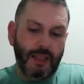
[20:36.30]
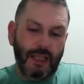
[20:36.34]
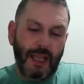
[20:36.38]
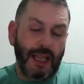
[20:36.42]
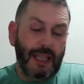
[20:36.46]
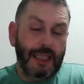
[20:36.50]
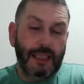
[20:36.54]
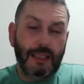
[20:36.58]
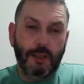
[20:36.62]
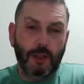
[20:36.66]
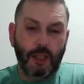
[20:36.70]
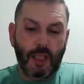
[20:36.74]

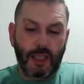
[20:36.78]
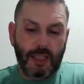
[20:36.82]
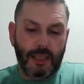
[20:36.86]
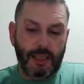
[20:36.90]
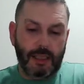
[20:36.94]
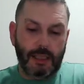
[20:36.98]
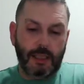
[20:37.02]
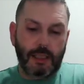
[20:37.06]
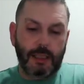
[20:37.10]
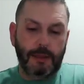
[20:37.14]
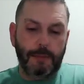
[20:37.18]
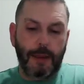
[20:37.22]
does
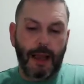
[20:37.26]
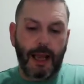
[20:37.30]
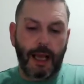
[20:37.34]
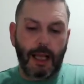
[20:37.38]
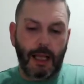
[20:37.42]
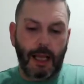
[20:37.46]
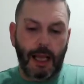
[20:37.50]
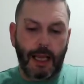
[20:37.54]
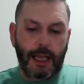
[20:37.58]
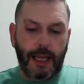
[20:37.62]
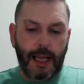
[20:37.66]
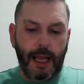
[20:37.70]
just smell
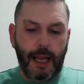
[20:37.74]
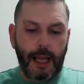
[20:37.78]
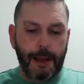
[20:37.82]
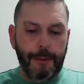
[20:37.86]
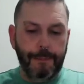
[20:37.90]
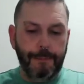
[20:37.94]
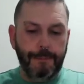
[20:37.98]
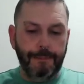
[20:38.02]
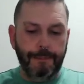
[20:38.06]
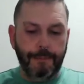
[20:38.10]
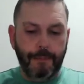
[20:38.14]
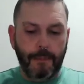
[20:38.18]
like
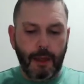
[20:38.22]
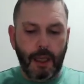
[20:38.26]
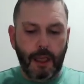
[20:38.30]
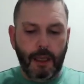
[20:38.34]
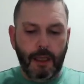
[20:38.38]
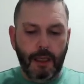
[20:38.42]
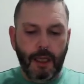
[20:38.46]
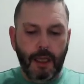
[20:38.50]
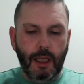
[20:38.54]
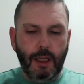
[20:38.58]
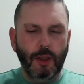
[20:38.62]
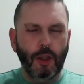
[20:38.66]

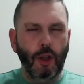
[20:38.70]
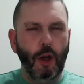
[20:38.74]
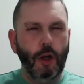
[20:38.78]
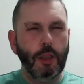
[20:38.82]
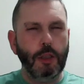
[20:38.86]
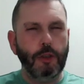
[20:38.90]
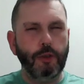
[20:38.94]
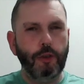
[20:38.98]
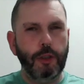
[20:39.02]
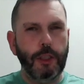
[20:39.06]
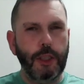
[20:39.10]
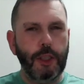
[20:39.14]
not
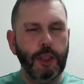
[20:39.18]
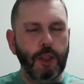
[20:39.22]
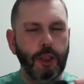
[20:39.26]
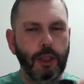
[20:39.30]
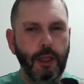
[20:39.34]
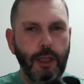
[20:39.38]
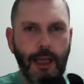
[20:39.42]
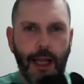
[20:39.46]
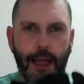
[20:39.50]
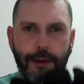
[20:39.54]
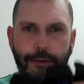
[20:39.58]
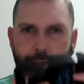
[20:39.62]
a
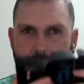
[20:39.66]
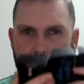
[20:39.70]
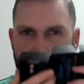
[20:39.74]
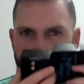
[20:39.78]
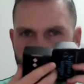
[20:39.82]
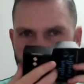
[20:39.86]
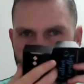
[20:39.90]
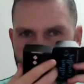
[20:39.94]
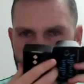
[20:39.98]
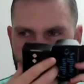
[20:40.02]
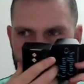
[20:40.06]
traditional lavender.